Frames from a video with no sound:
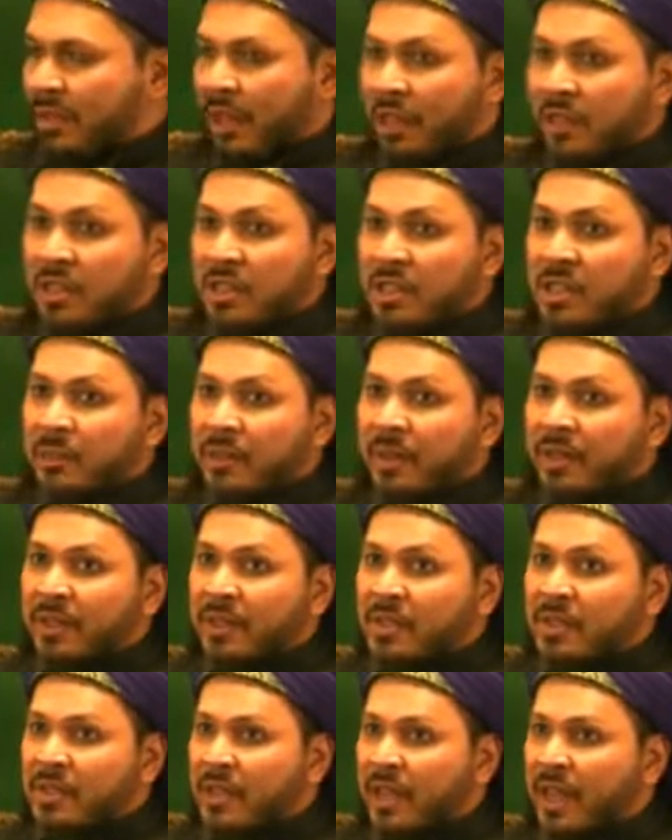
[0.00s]
and the
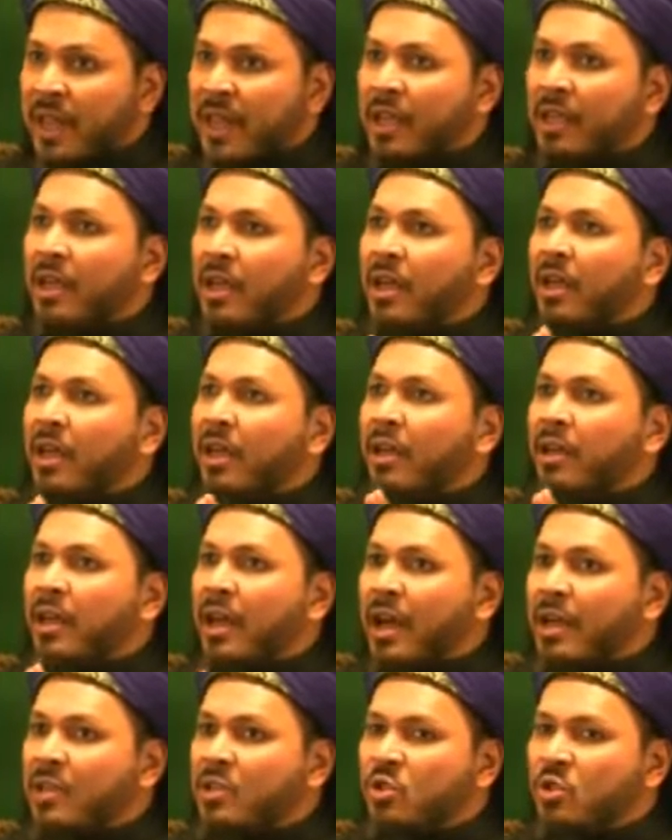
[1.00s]
spirit is saying, it
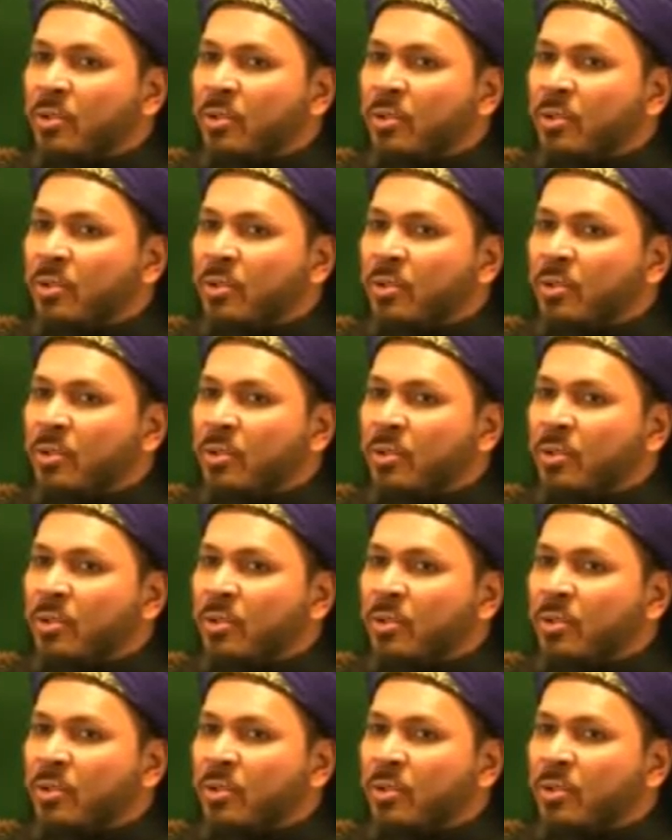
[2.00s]
has